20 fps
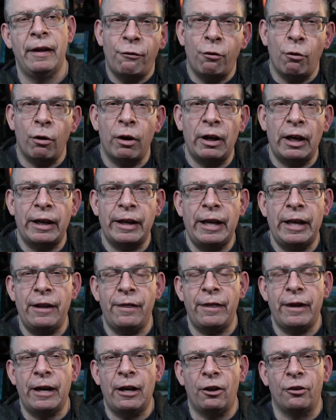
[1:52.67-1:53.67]
Before, like
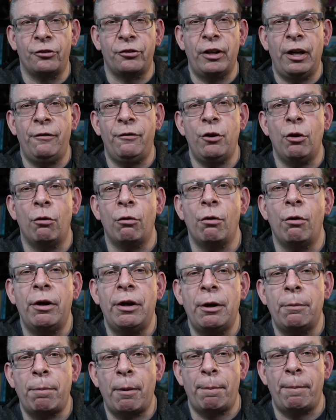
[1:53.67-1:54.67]
anything else, if you're
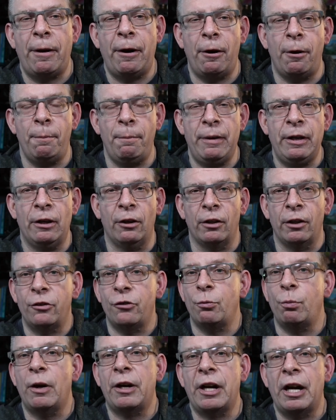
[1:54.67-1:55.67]
going to prepare a meal,
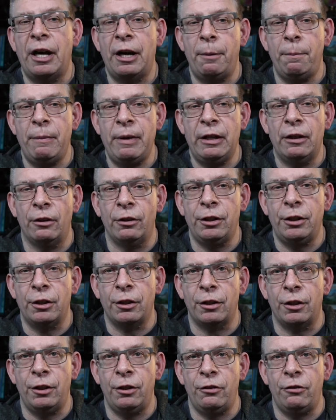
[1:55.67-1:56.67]
it's what kind of meal are
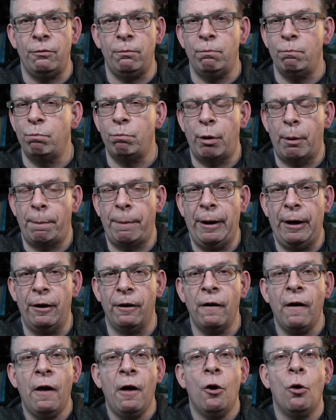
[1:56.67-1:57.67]
you going to
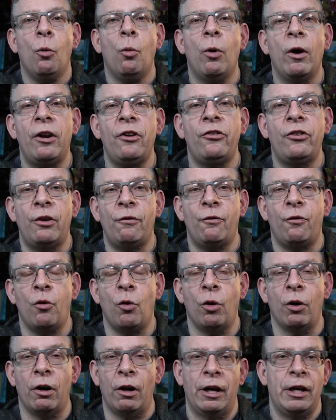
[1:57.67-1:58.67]
prepare? What is it
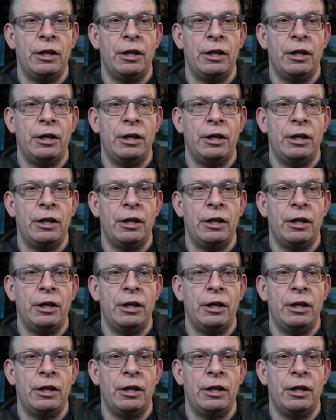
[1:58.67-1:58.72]
for?